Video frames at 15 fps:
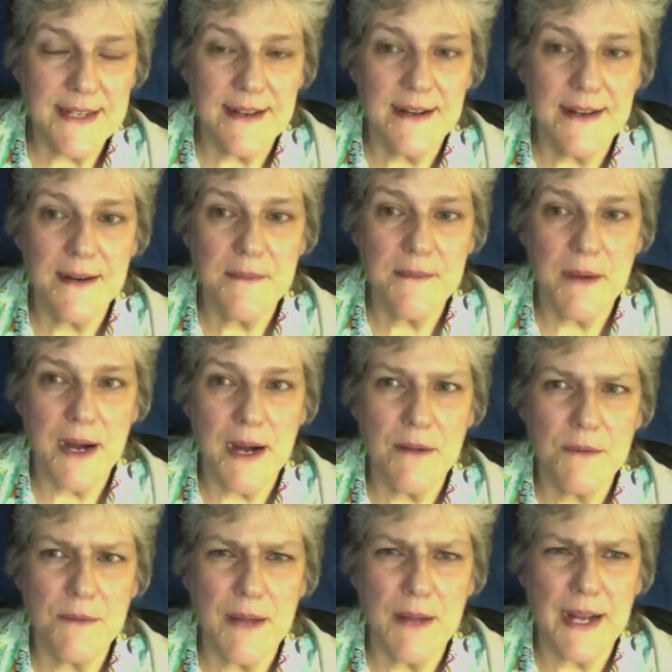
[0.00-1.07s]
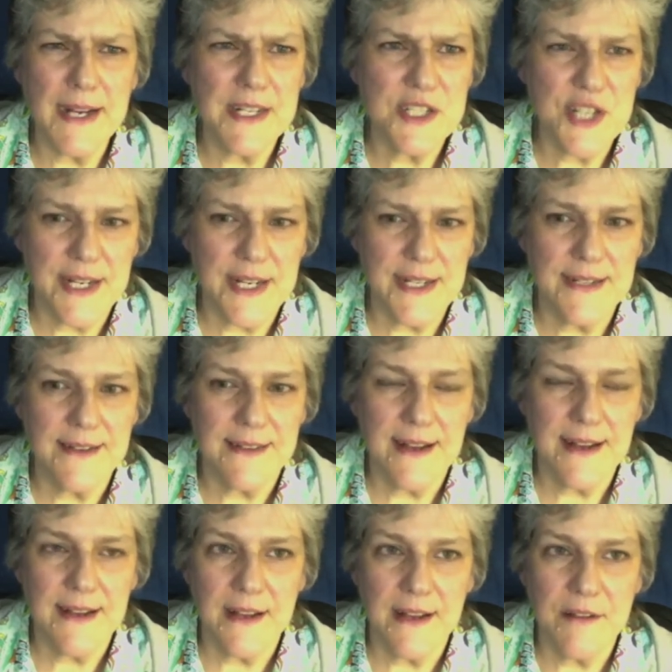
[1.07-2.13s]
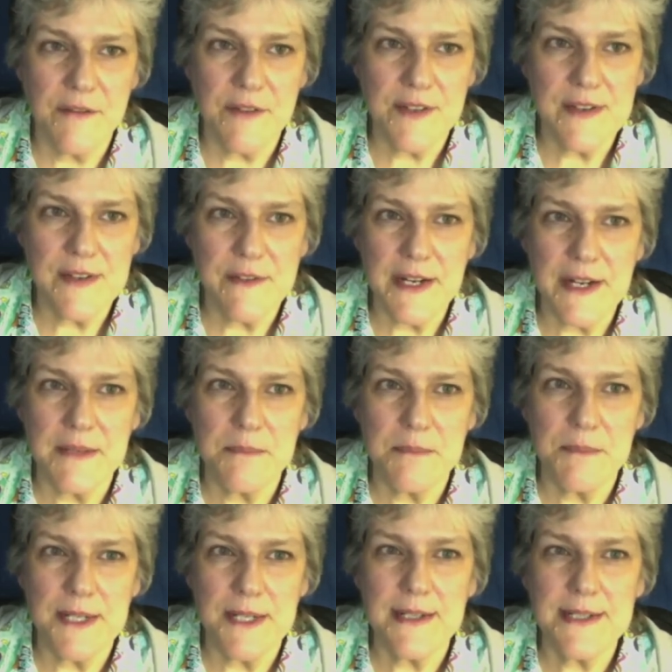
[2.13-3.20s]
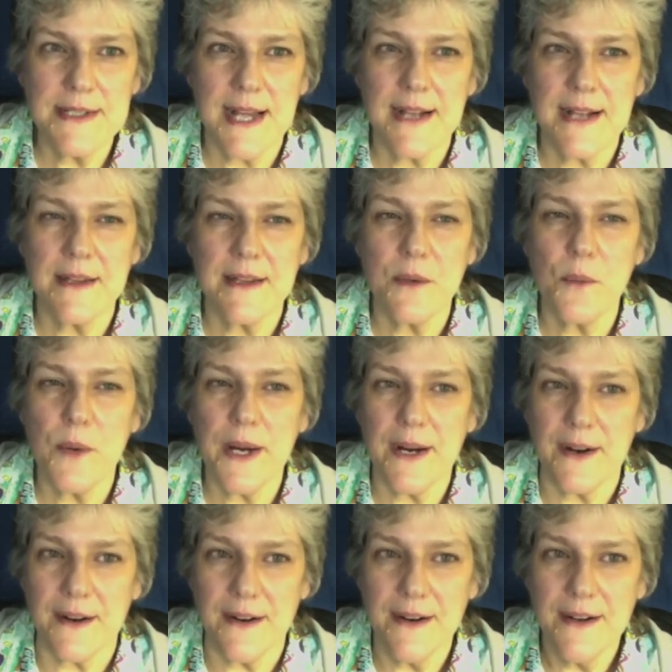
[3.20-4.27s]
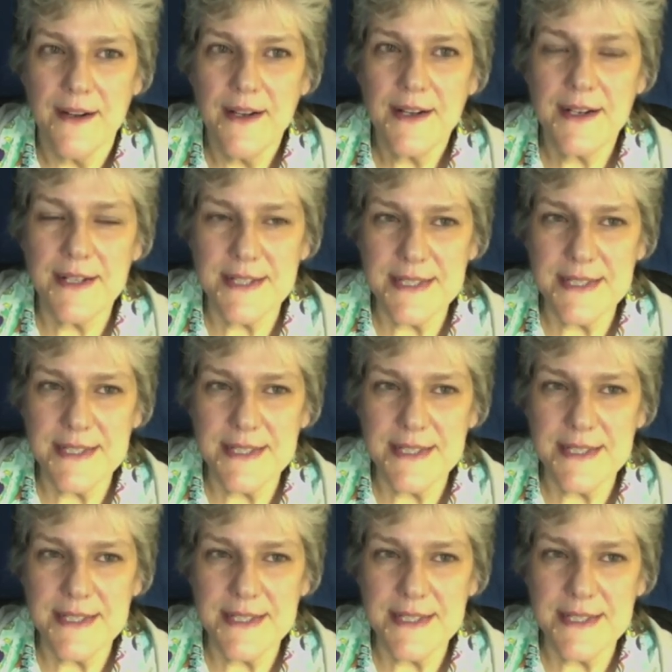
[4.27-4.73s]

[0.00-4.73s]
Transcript: Um, I'll I can check into that and see if I can pin exactly where, because the